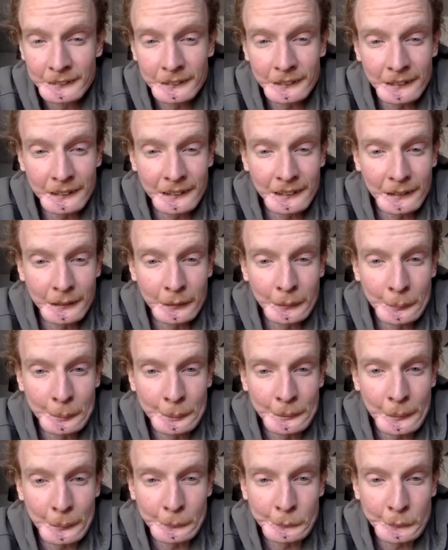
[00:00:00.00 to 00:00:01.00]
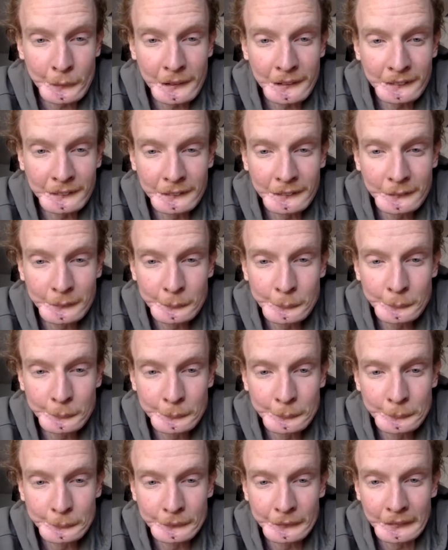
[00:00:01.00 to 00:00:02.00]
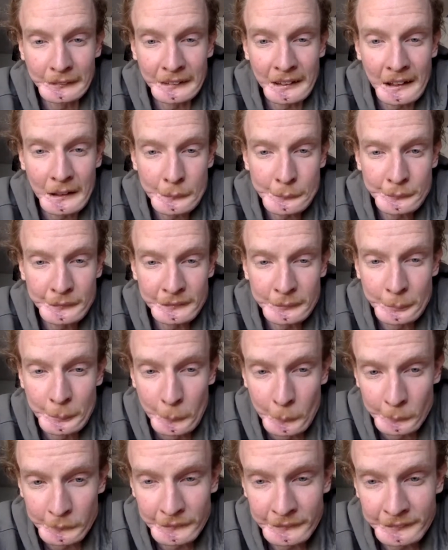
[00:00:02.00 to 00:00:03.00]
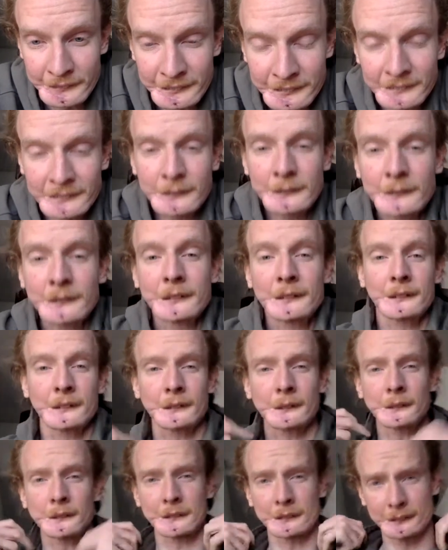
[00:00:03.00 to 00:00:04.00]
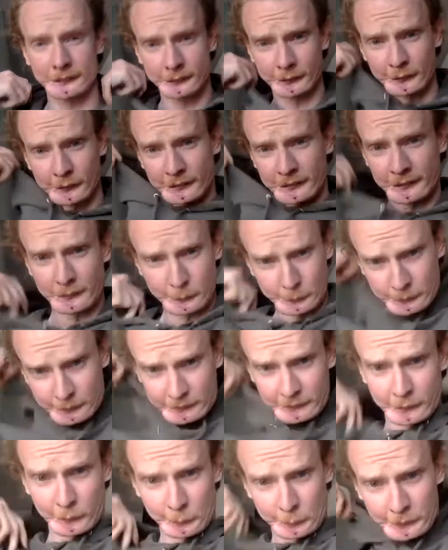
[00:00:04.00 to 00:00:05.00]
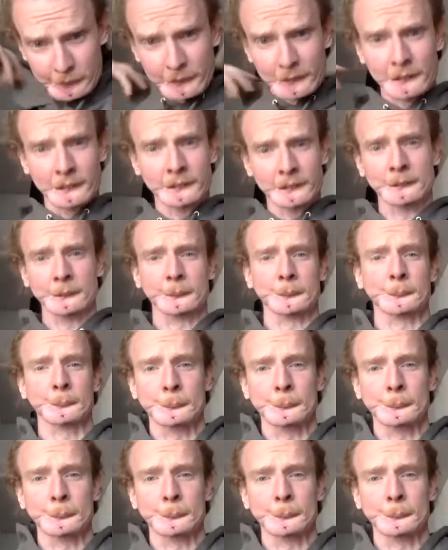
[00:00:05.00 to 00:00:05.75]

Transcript: I'm trying to go live this morning to see what's going on.